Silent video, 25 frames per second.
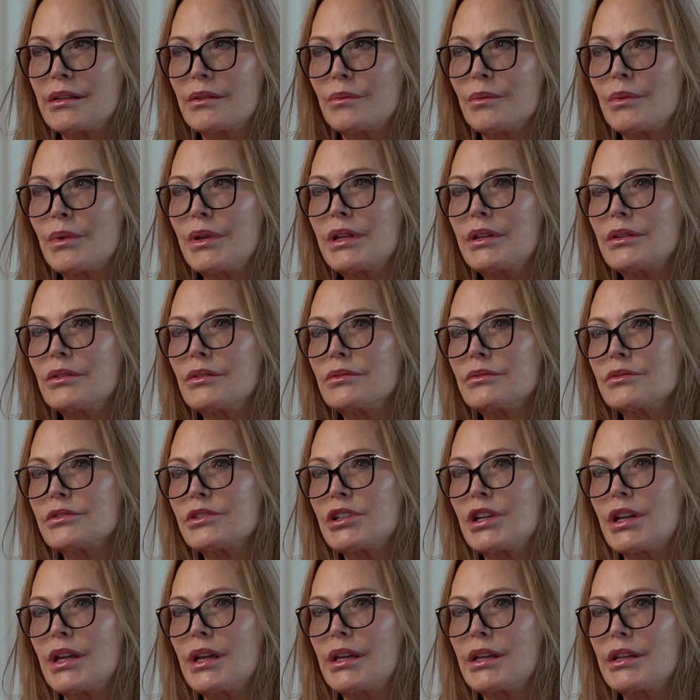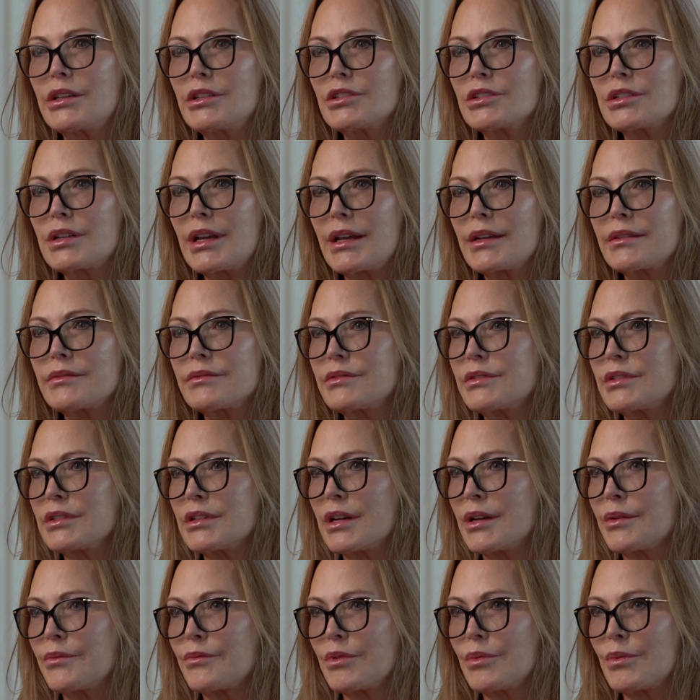and real change has to
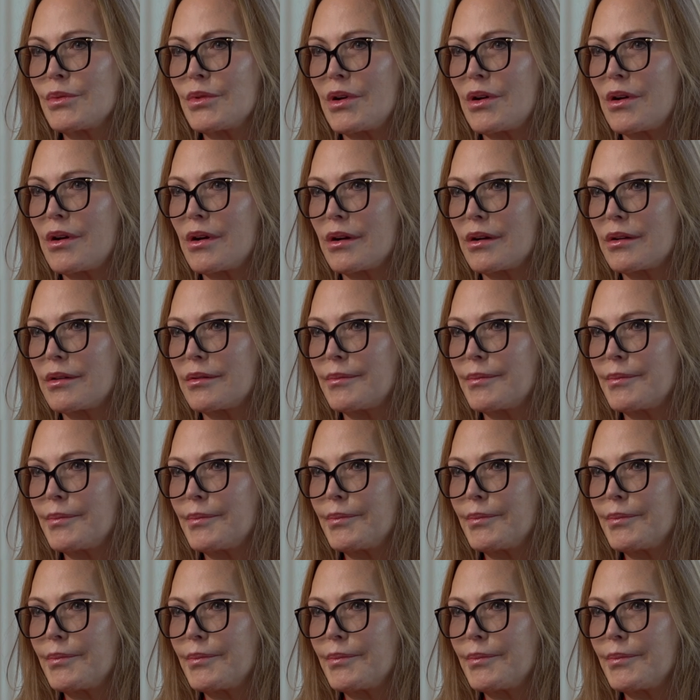come from the heart.